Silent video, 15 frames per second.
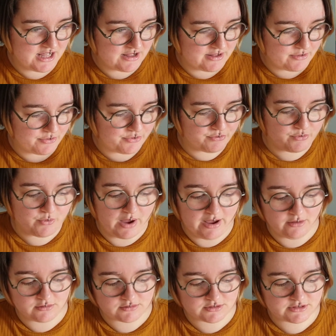
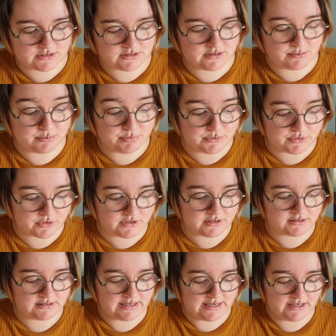throughout the book,
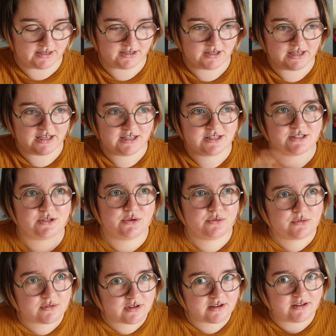like, so
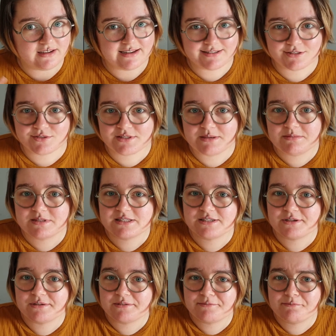Orlando seems
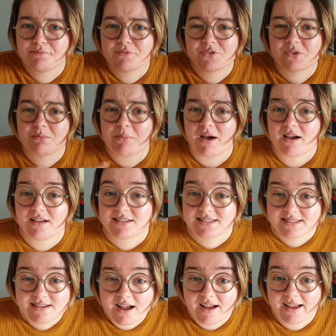to surpass
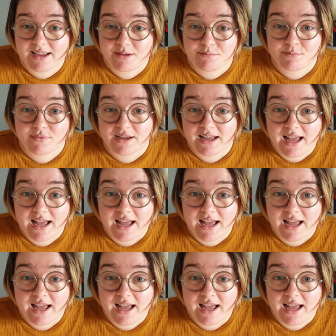time,